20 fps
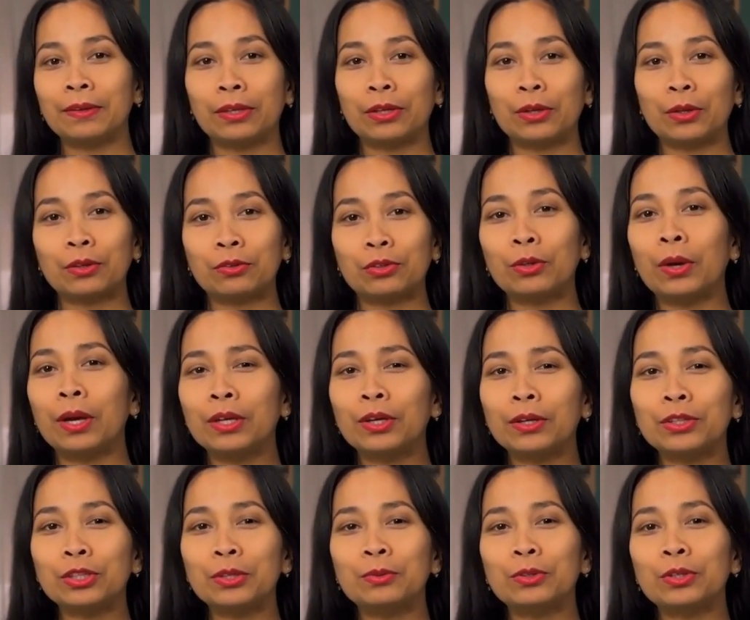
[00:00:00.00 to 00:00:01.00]
So if you are
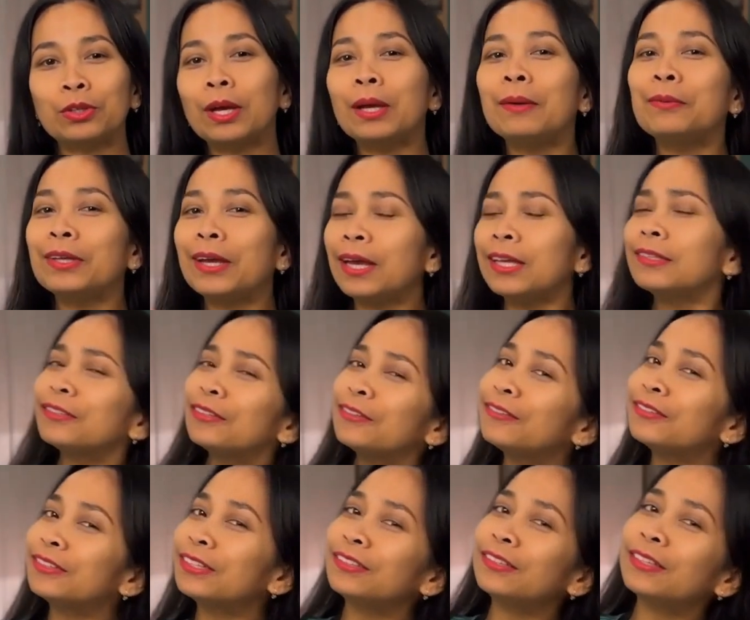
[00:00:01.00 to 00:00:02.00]
not subscribed yet,
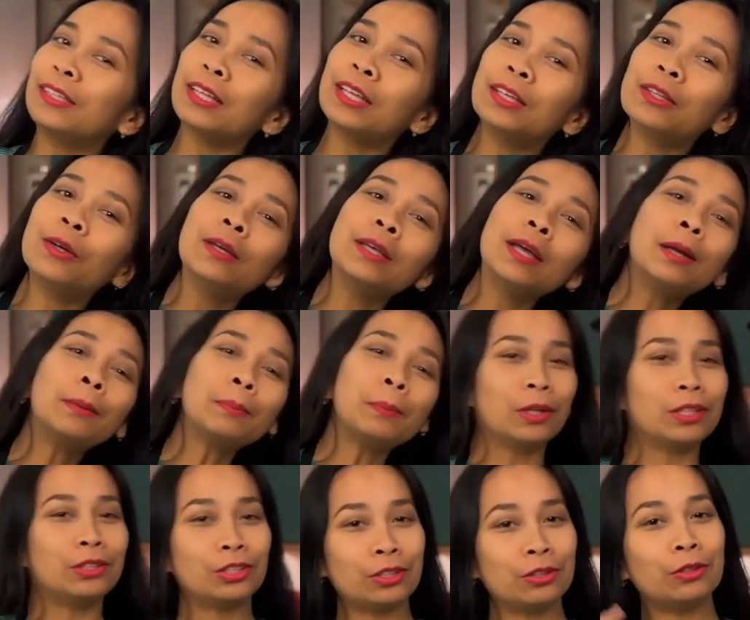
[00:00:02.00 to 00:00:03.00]
just click on that
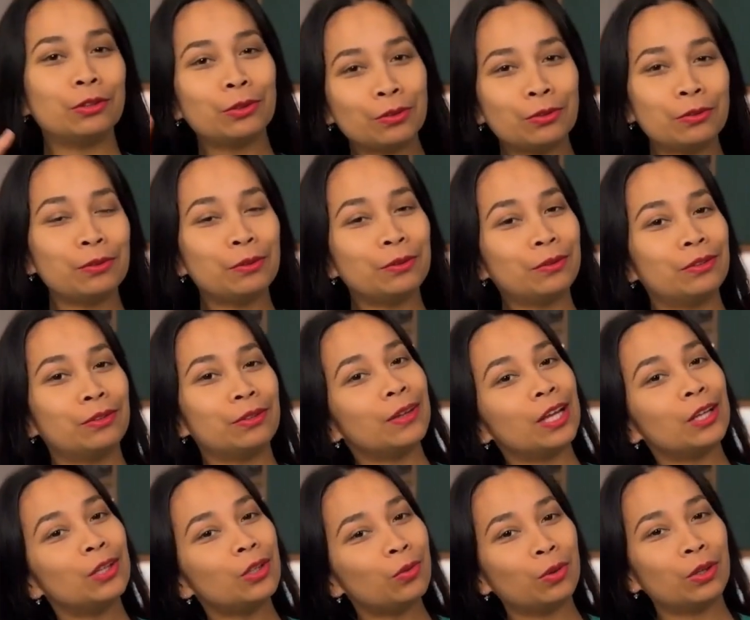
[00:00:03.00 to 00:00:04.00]
button.
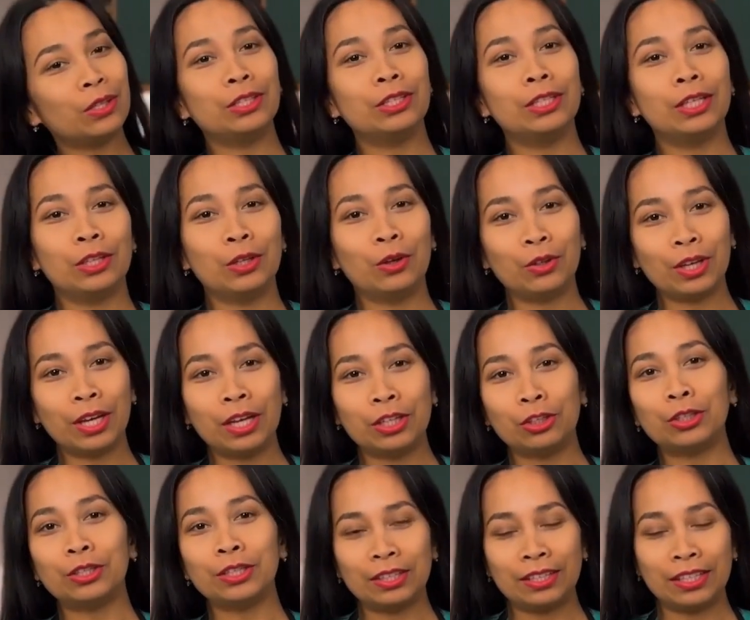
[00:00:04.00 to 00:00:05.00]
Then you will see
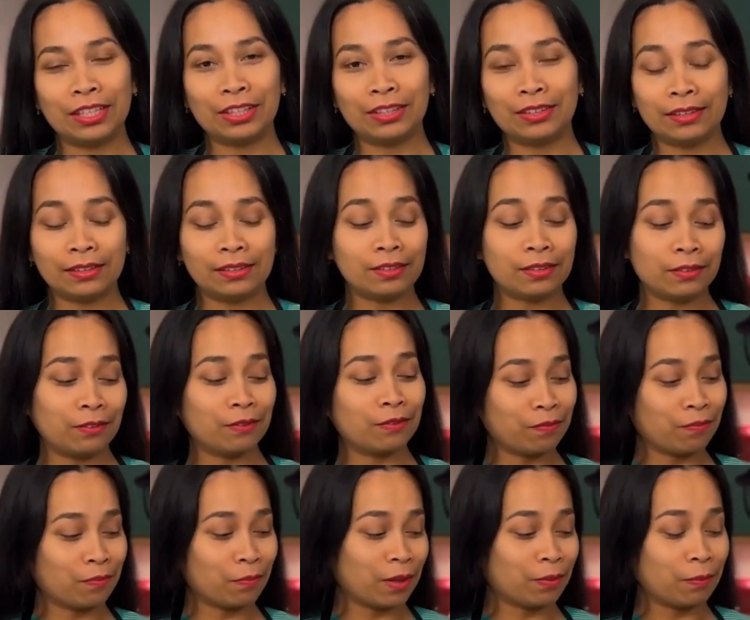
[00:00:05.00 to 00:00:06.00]
occasionally
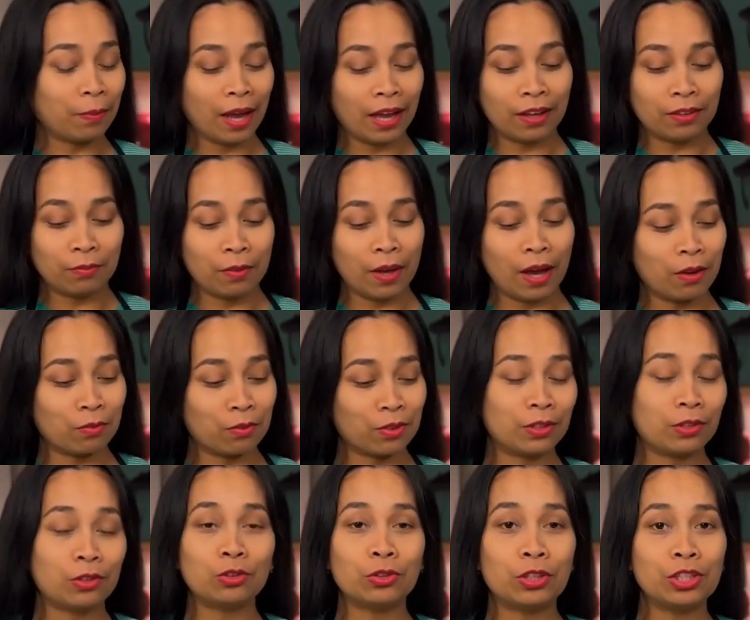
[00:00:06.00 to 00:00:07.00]
me pass by with
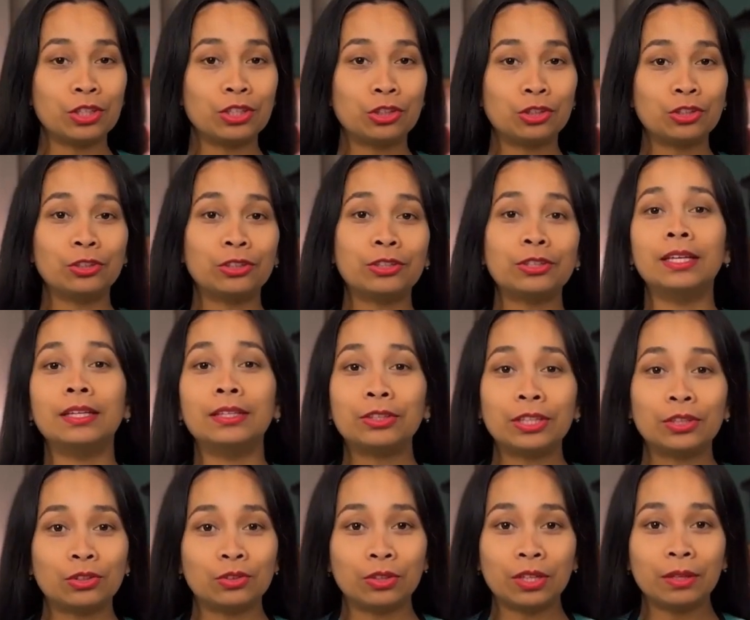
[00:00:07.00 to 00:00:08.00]
new delicious things
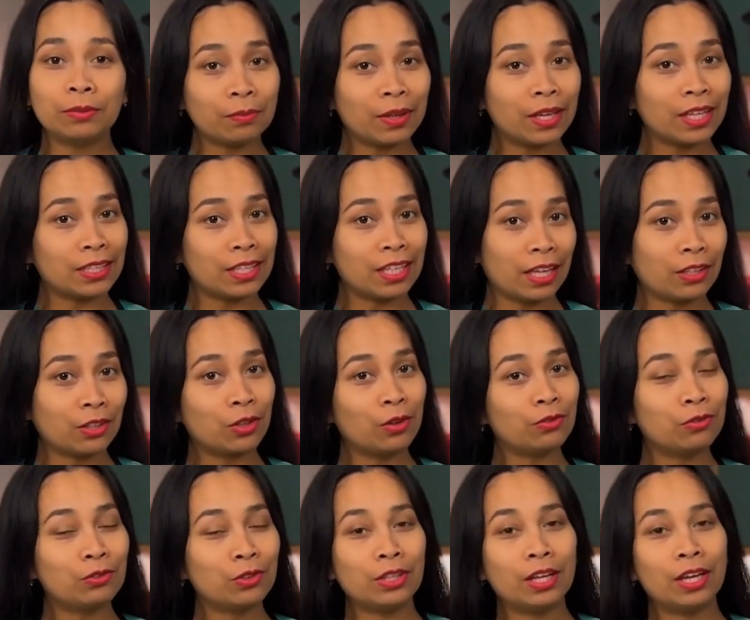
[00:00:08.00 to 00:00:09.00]
that you can make. And don't
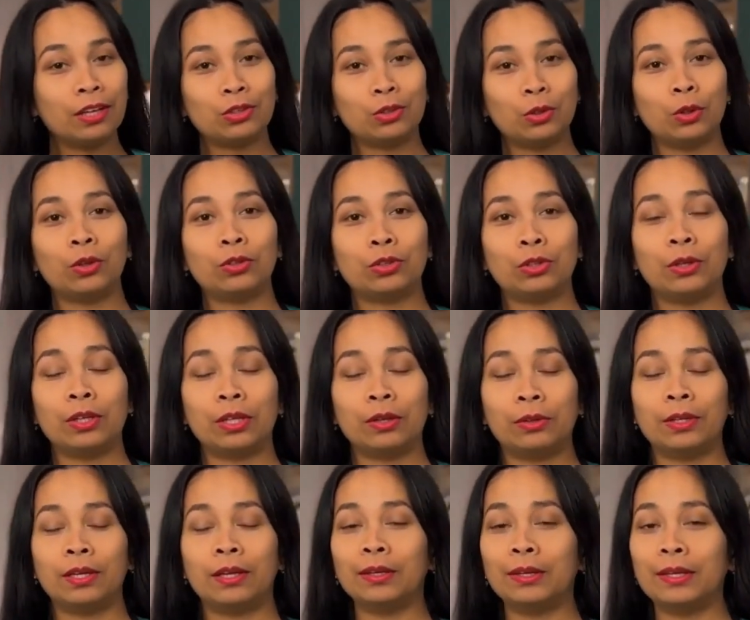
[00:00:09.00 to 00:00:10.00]
forget to also give
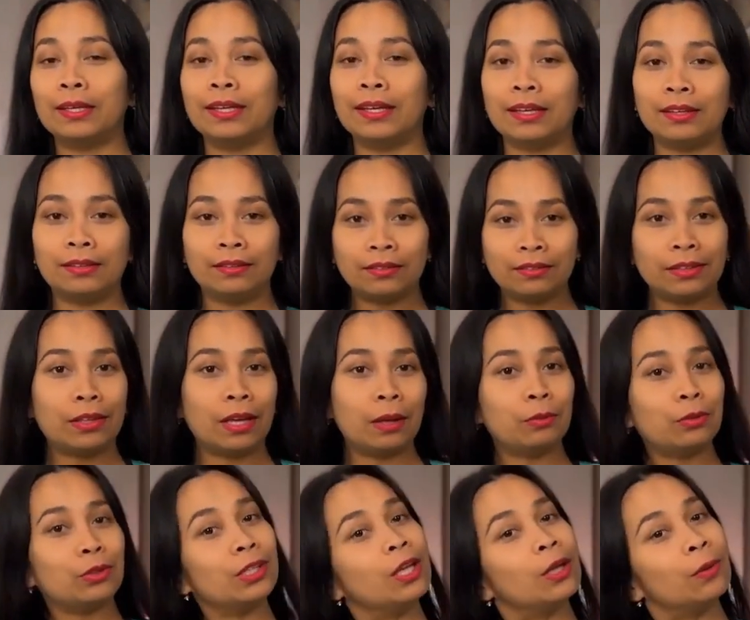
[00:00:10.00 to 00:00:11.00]
a
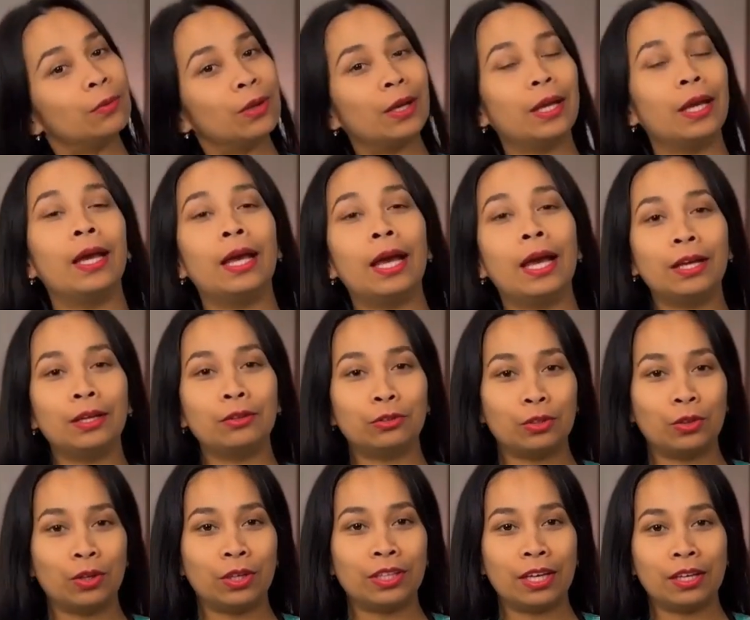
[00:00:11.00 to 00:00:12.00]
thumbs up. And if
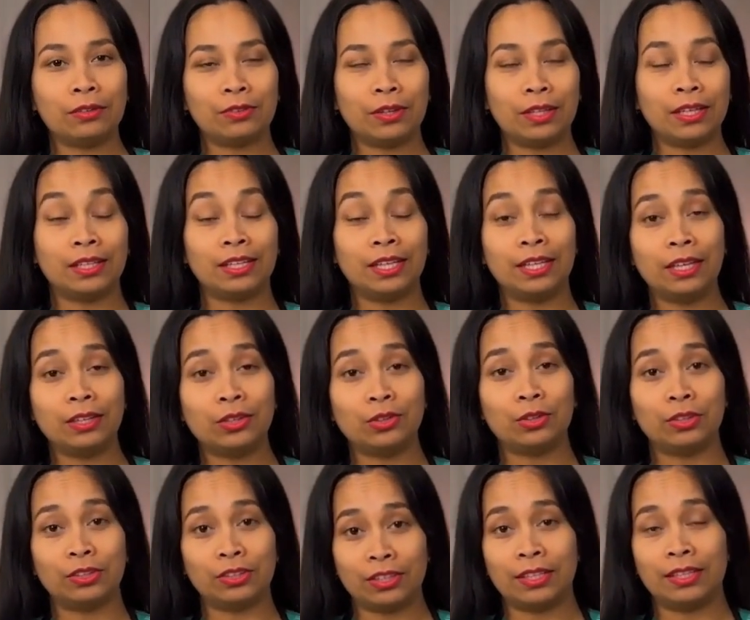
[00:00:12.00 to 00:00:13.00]
you are definitely
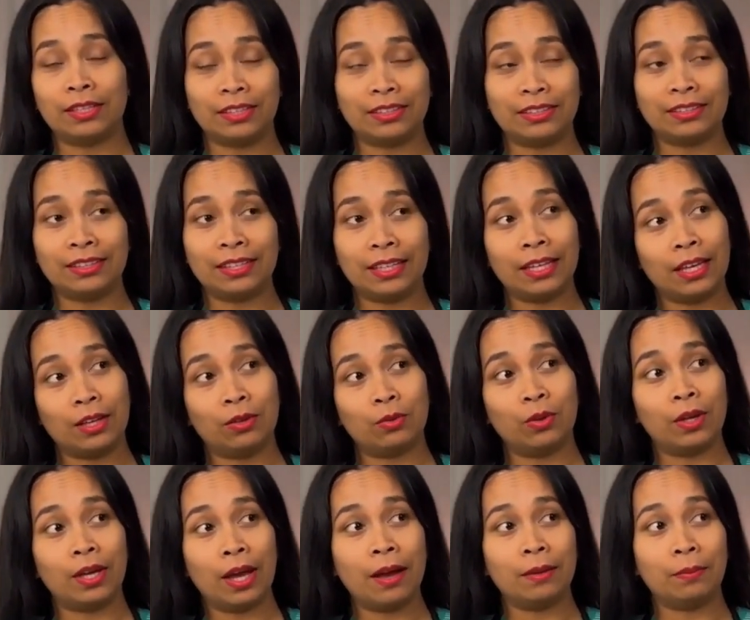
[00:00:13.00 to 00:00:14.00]
interested in seeing
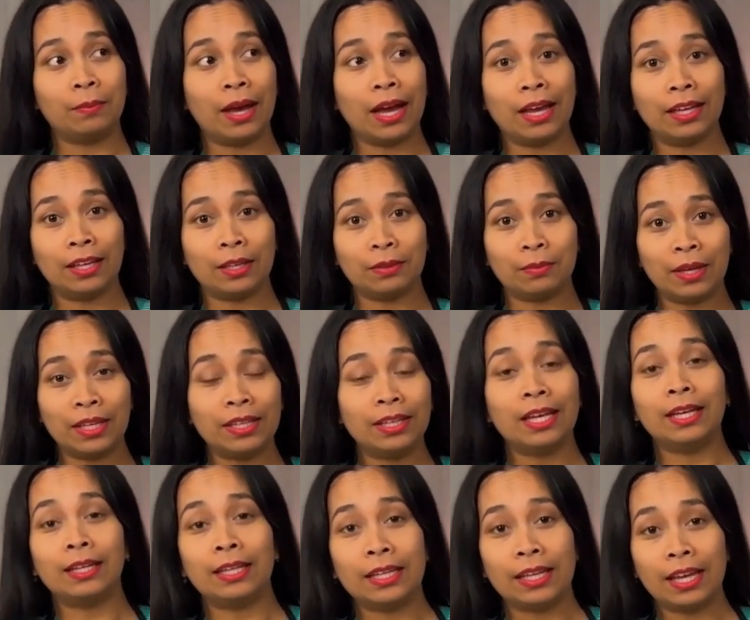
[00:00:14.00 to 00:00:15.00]
what I make in my
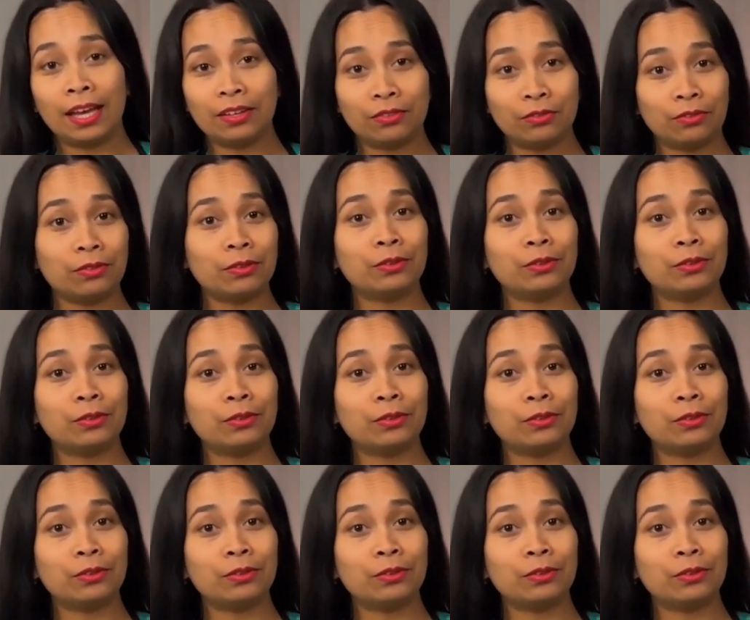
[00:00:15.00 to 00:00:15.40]
daily life,